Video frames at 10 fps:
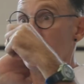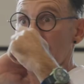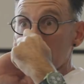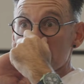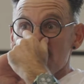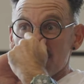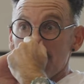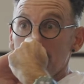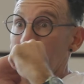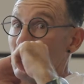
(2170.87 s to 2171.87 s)
when it comes to
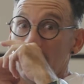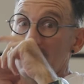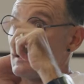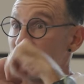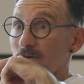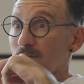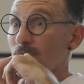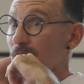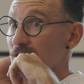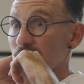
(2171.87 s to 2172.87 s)
Super League. I tell you
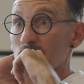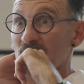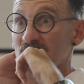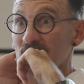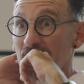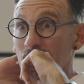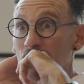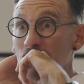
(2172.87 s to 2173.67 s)
what, they do bloody now.